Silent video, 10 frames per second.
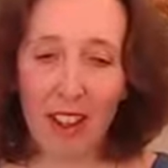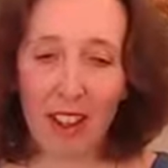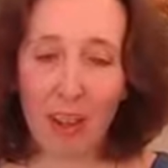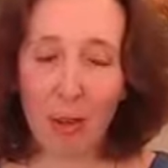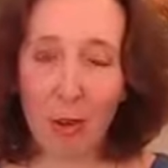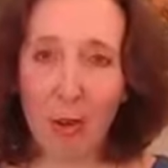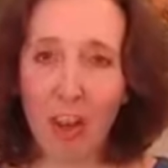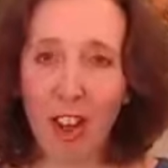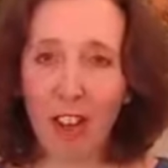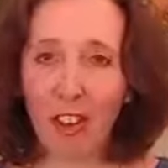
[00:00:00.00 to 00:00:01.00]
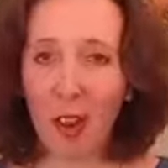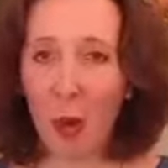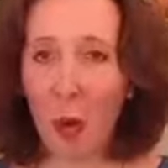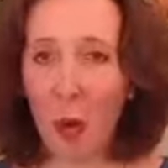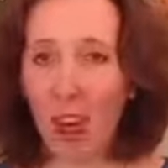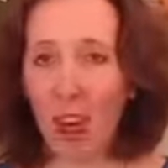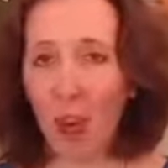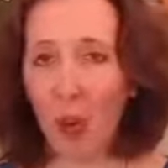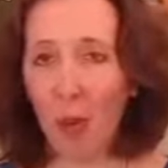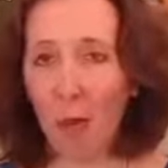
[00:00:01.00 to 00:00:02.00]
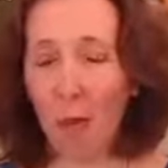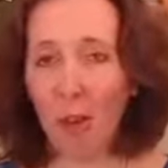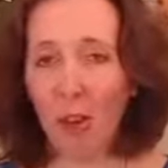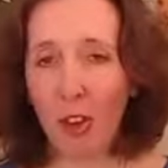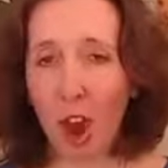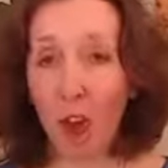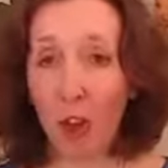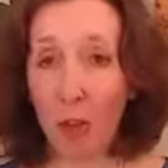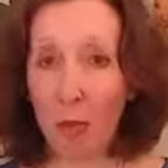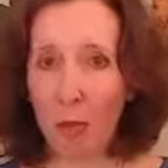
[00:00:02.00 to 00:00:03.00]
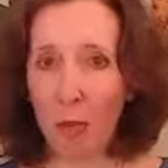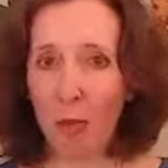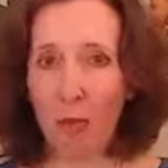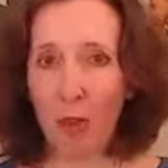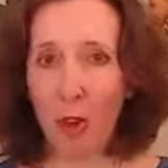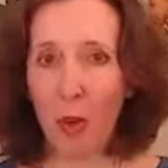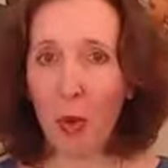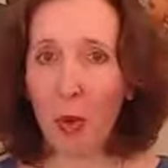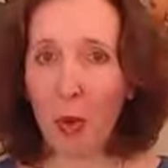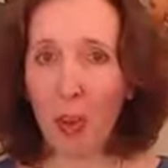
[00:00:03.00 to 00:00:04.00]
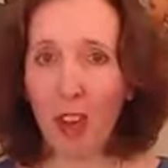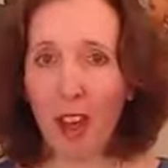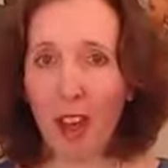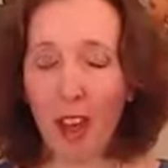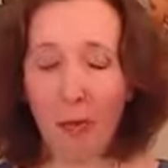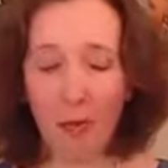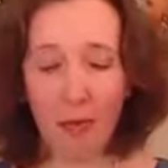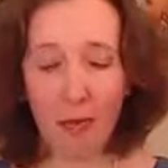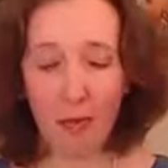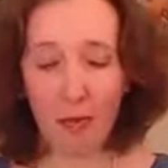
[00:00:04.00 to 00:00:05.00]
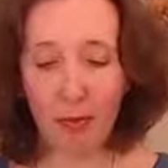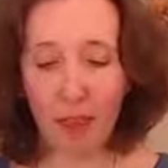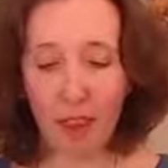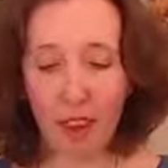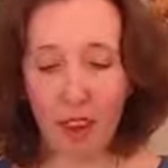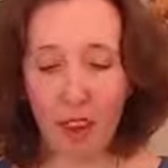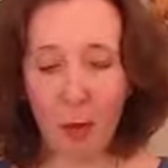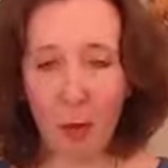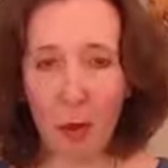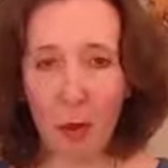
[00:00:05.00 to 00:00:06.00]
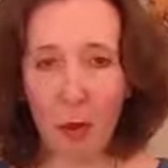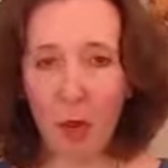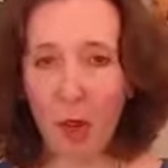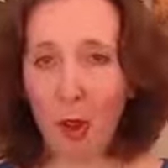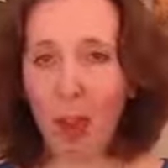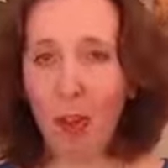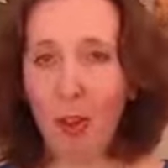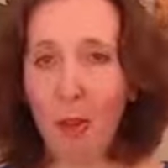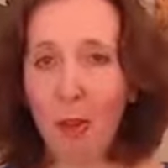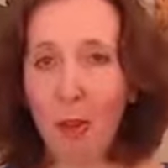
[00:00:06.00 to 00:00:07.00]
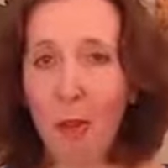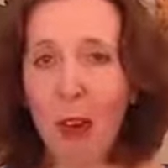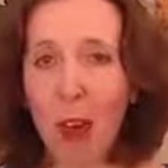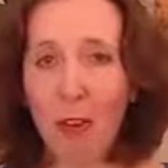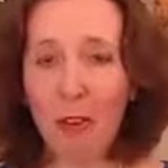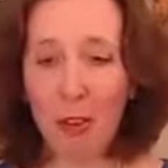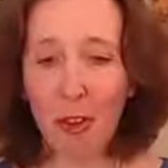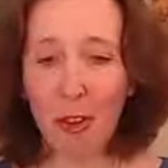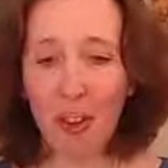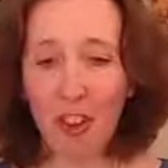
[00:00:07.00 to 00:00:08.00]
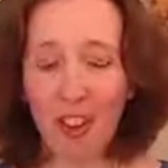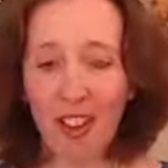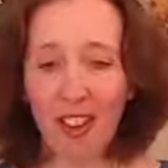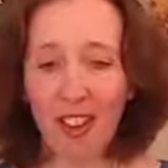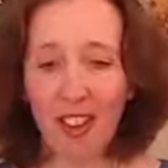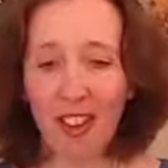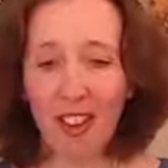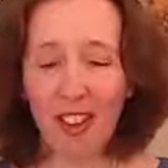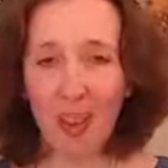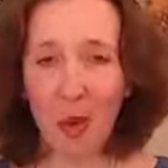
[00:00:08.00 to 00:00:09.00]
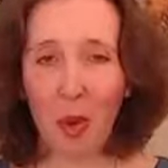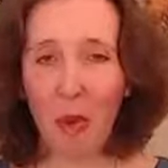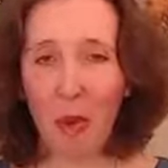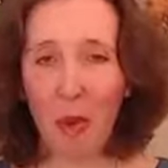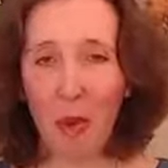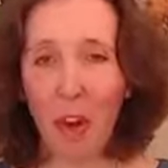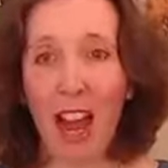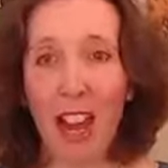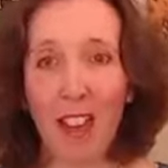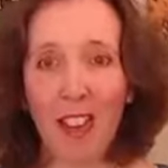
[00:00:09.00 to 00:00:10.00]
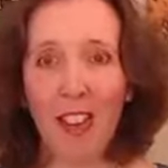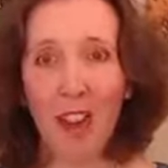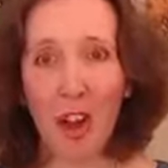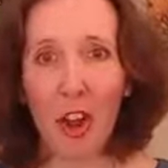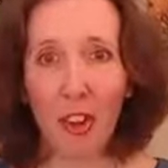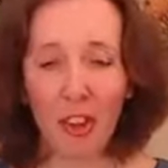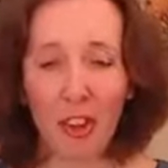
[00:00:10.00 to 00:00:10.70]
trusting is like walking into a, a darkened room. We don't know what's there. We don't know if anything's going to jump out of us. So we, we're on heightened alert.